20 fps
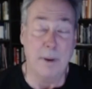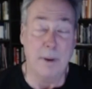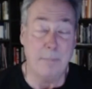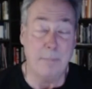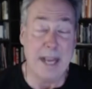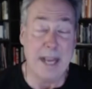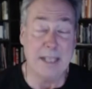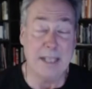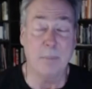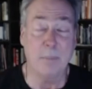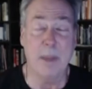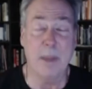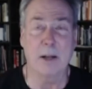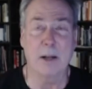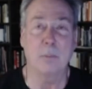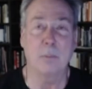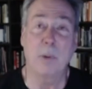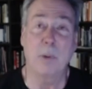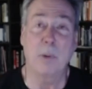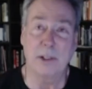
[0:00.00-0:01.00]
base
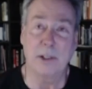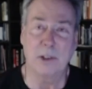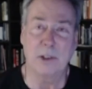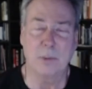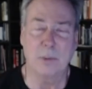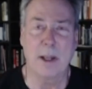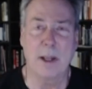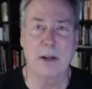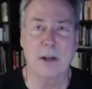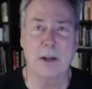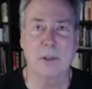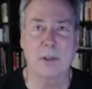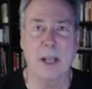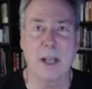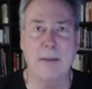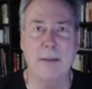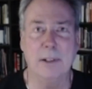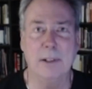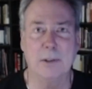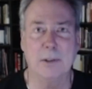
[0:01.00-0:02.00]
metals, precious metals,
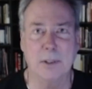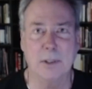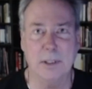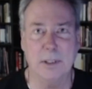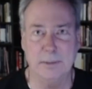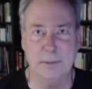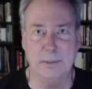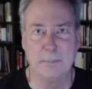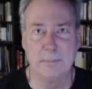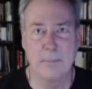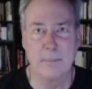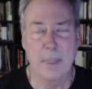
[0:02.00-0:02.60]
obviously.